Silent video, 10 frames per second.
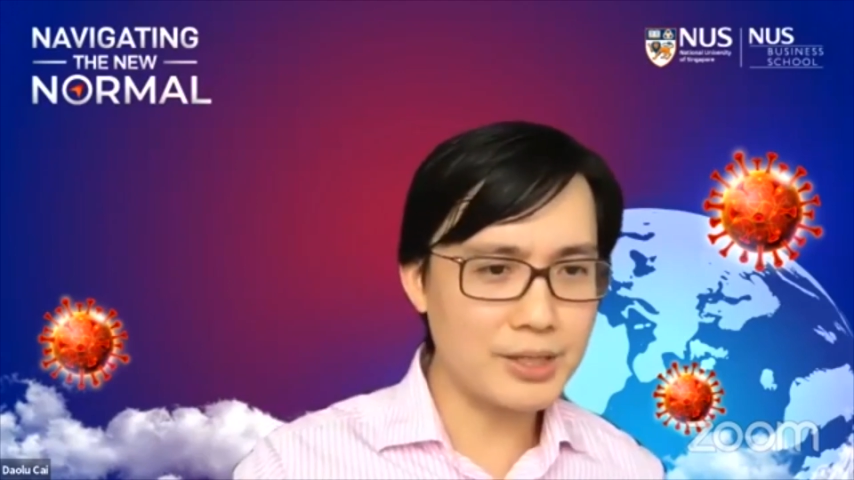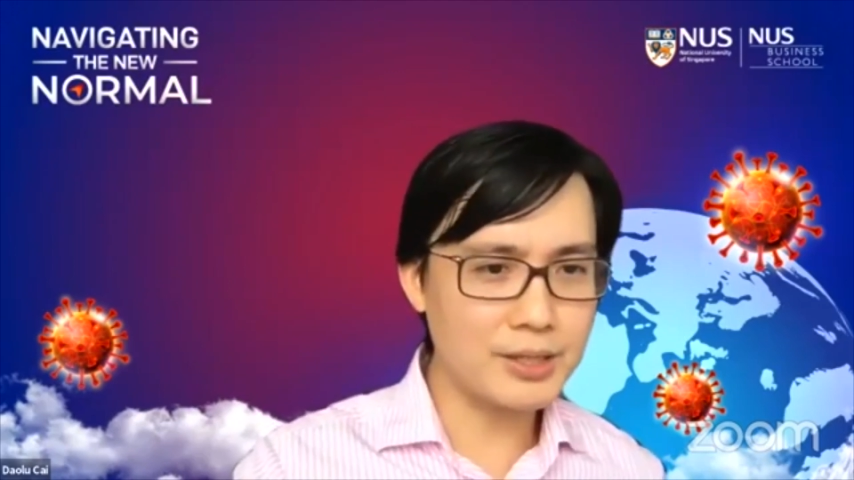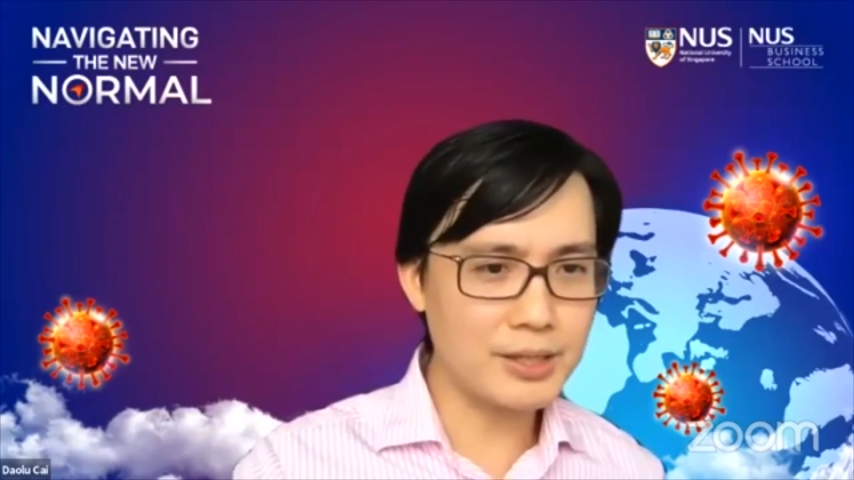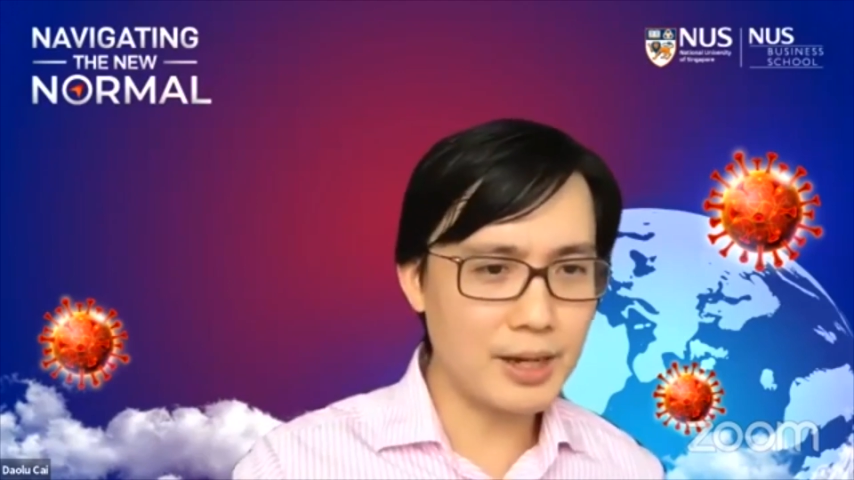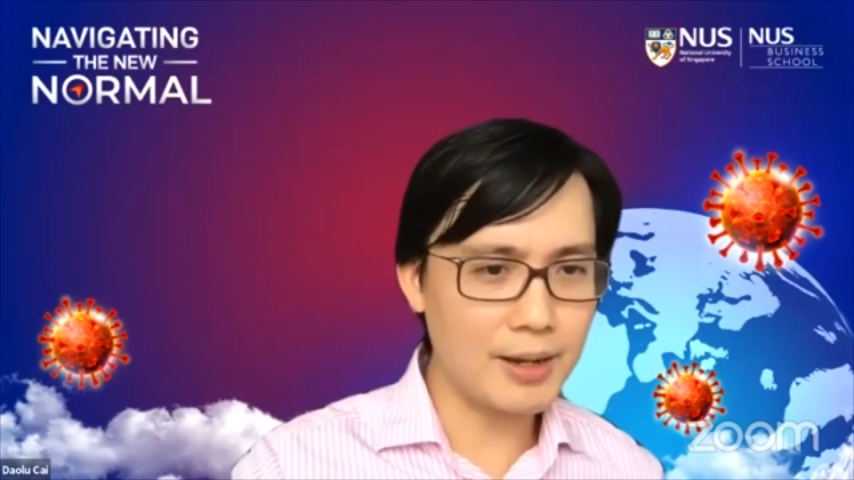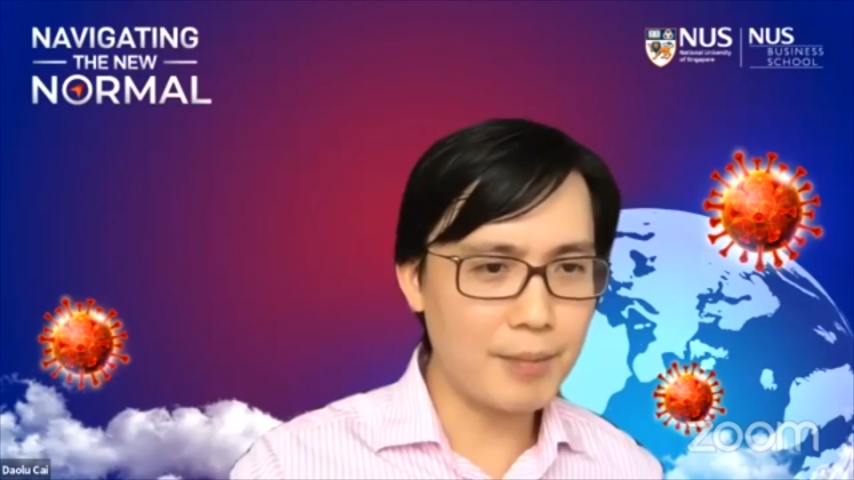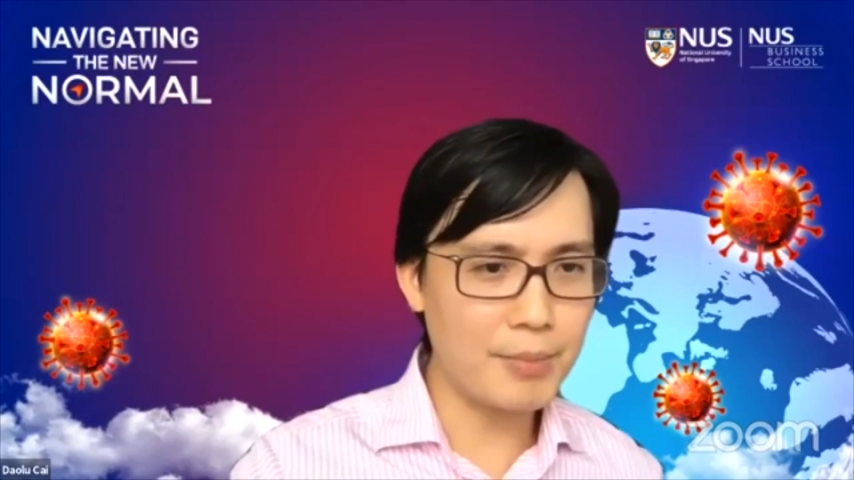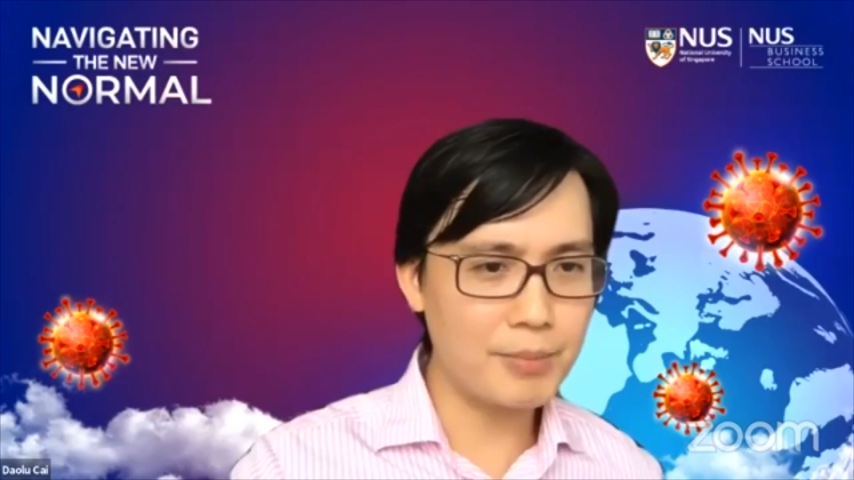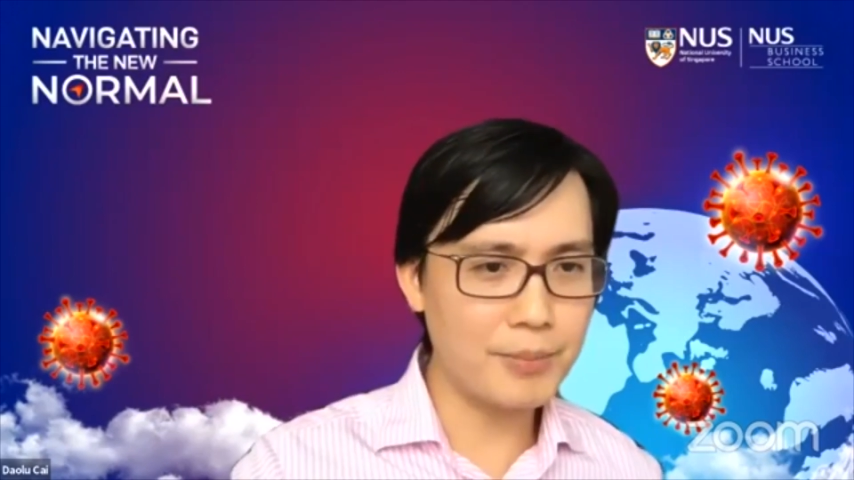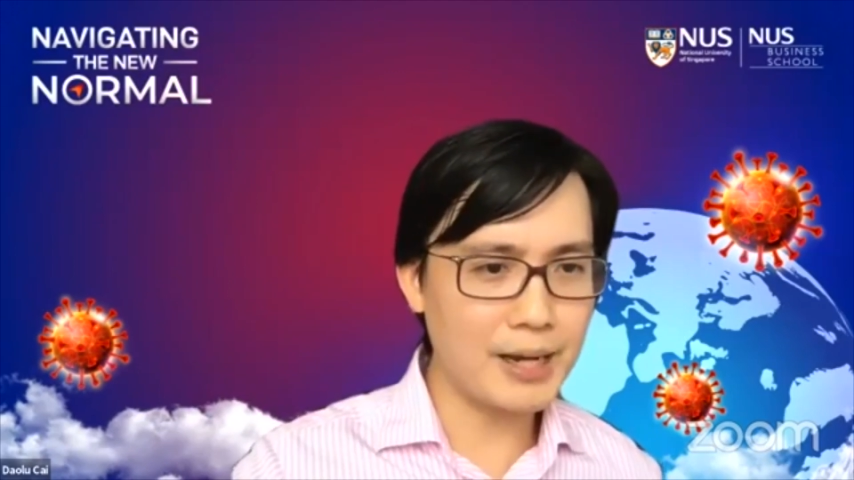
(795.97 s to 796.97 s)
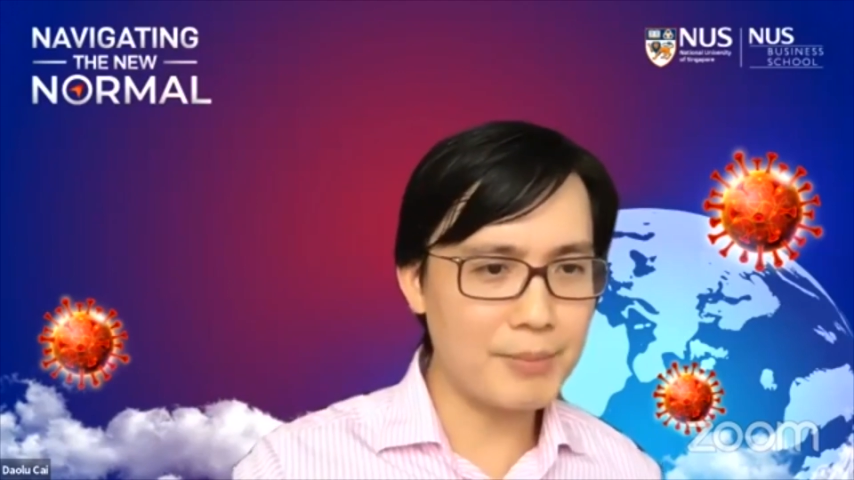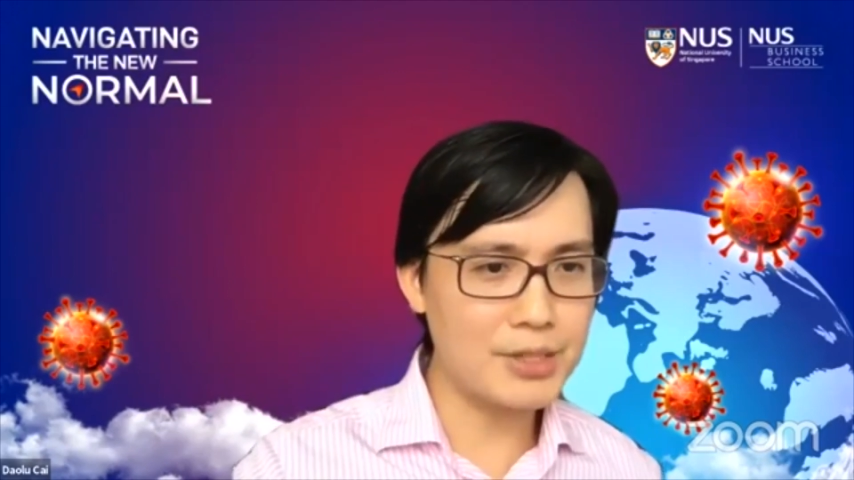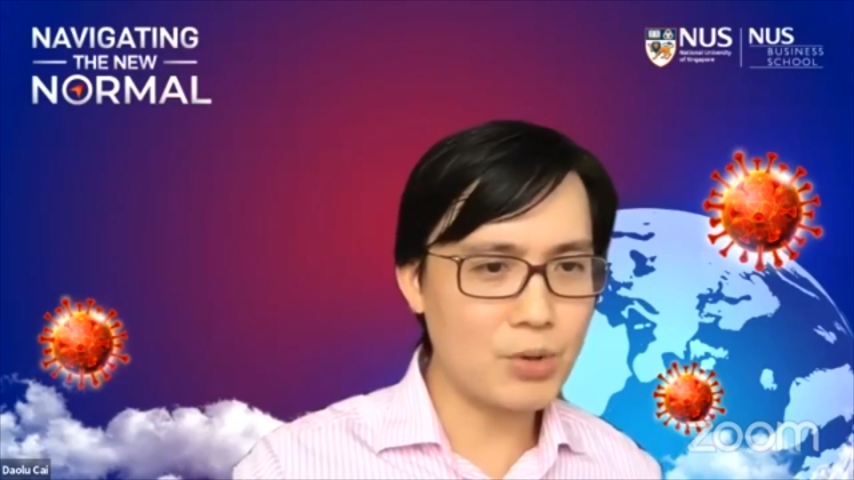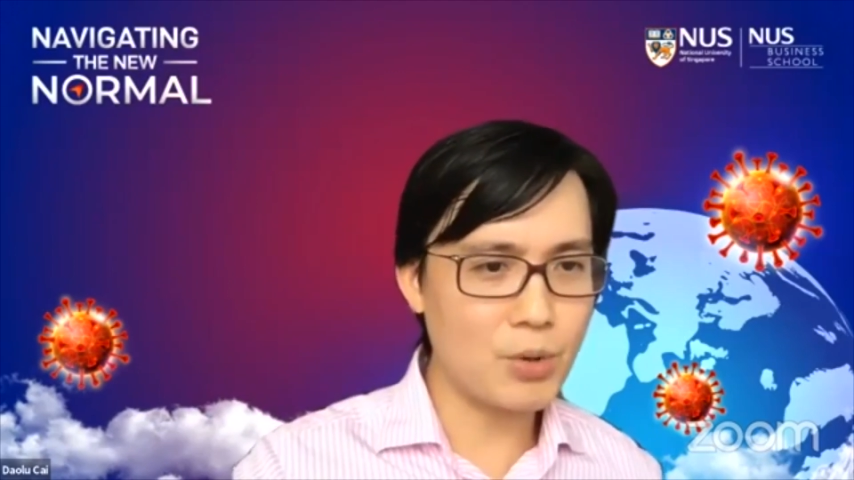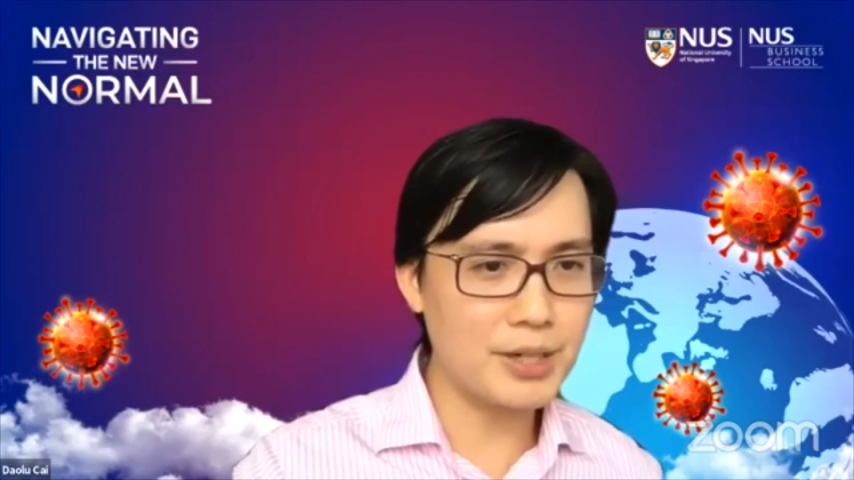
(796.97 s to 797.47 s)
I'm going to pick up this question,